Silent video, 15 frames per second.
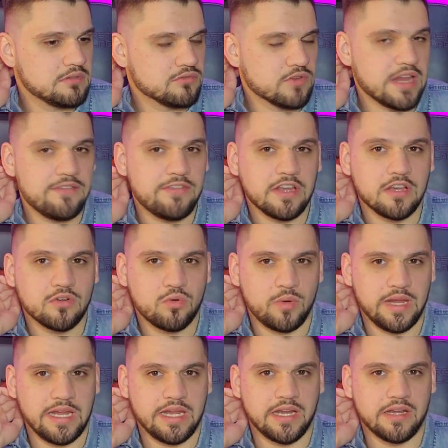Raven
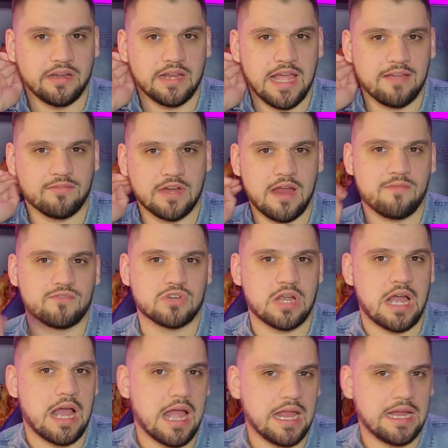Queen Ever After
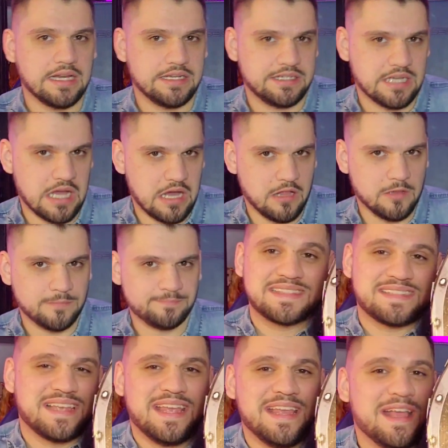High doll.
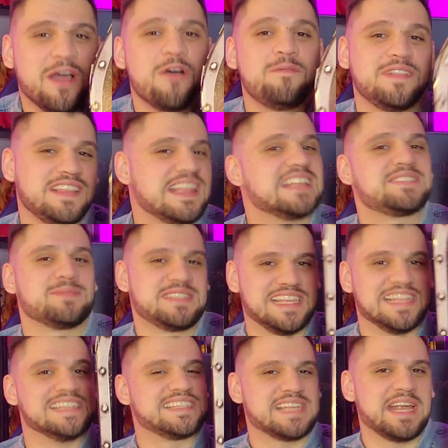So hopefully that's what's
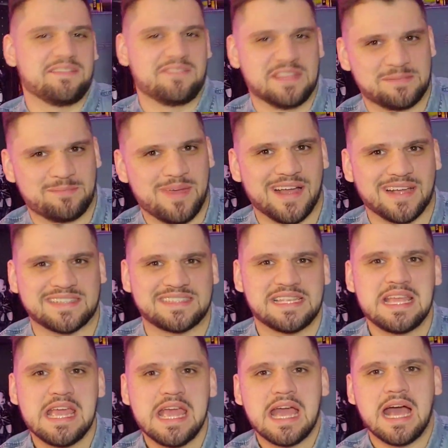inside of this box.
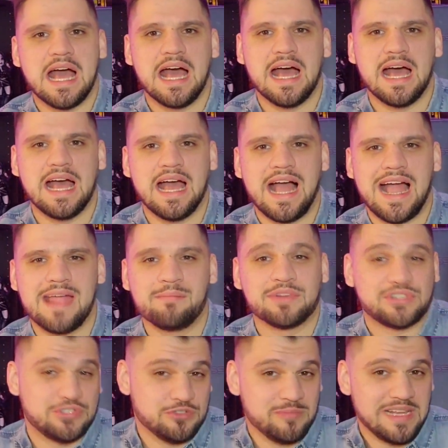I'm
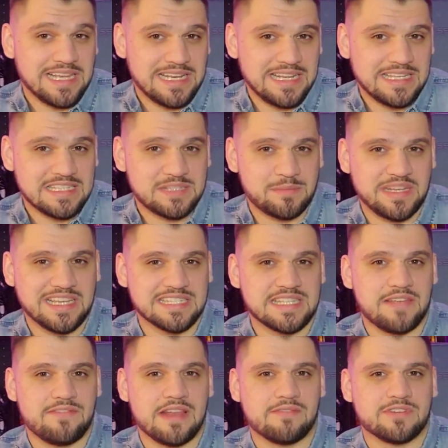assuming it is, because
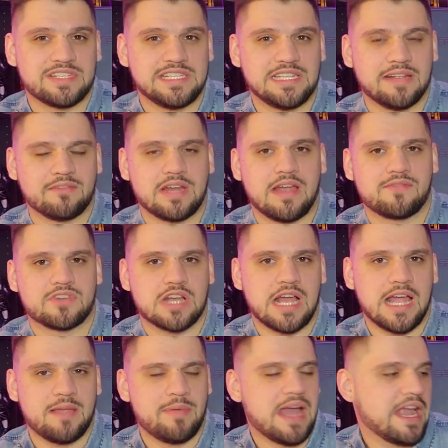I've never seen Ever After
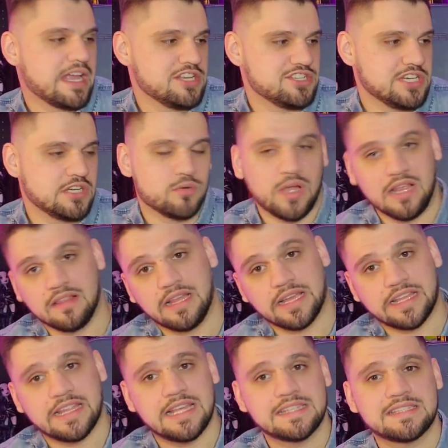High packaging quite
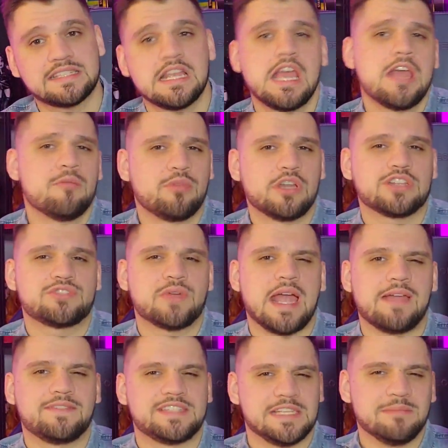like this, but also
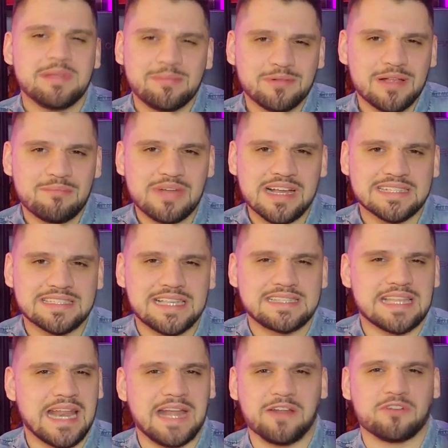I've seen people unbox
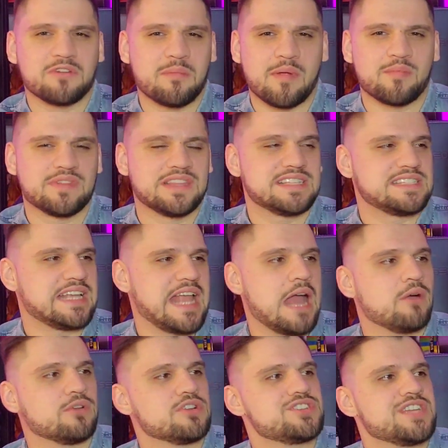this and I don't remember this like
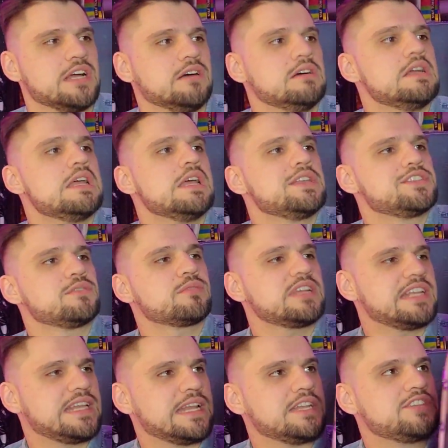outer shell. So we're
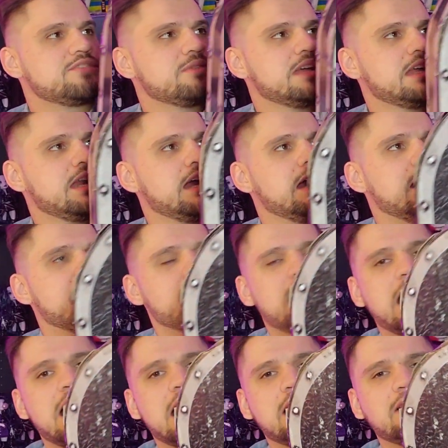gonna get into it.
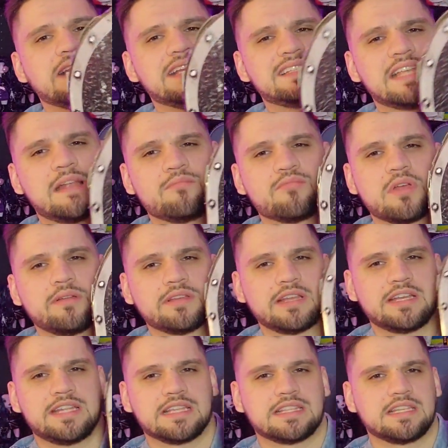Like I said, I'm probably
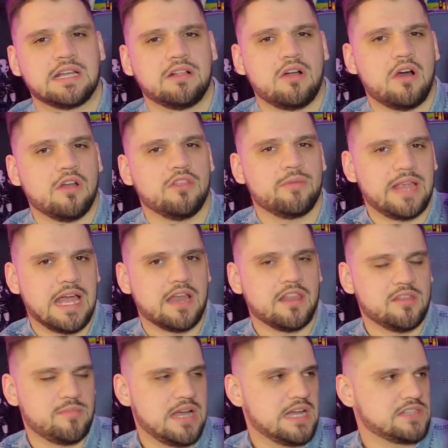gonna take the doll all the way out of
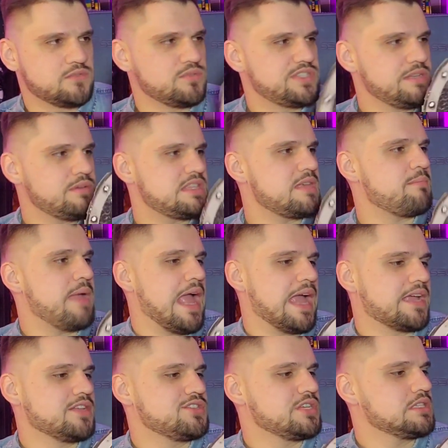the box. We'll see what the
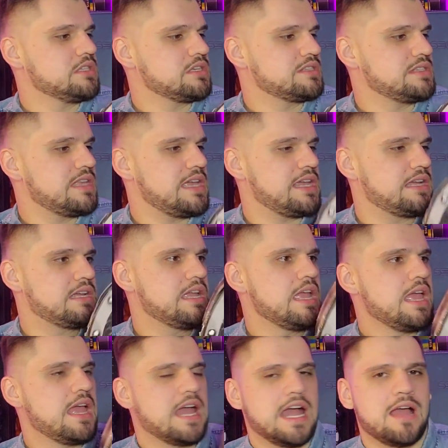packaging looks like.
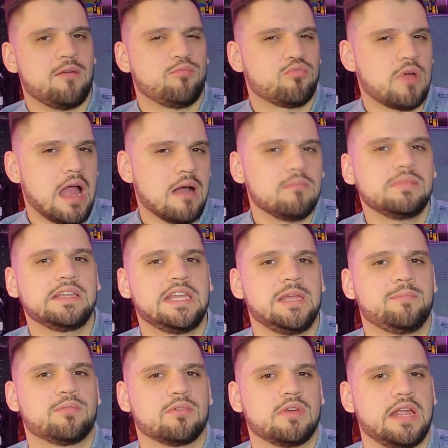I'll probably
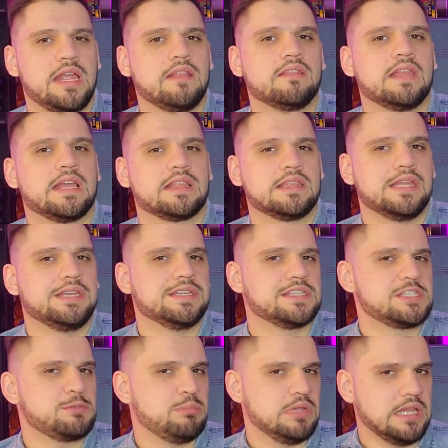keep her in like the
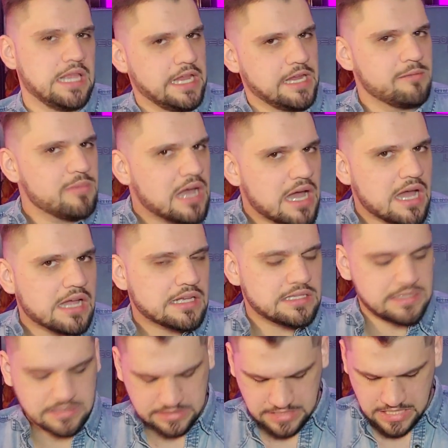display
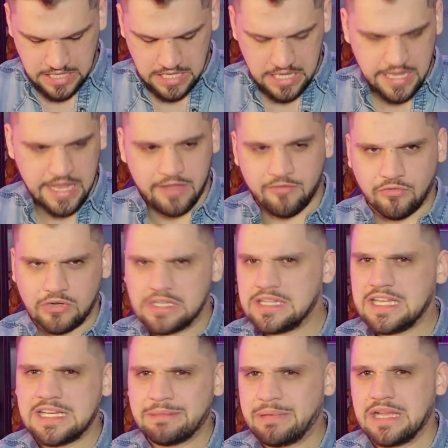box. It
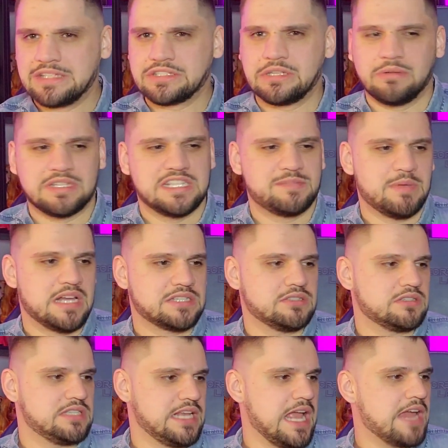really depends on what this
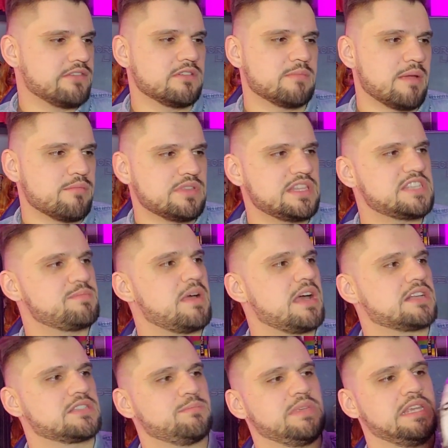box looks like. I remember this
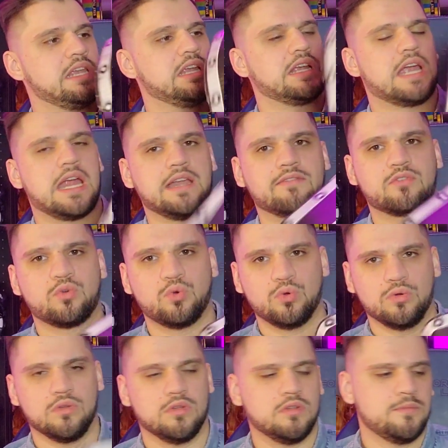box being kind of
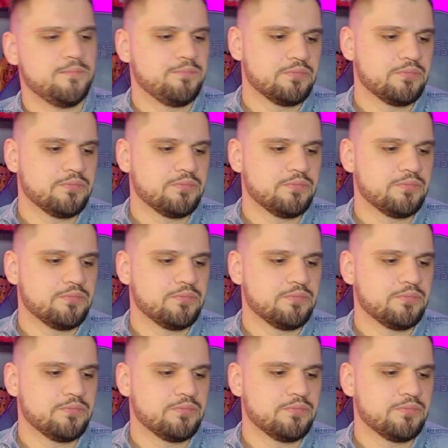cool.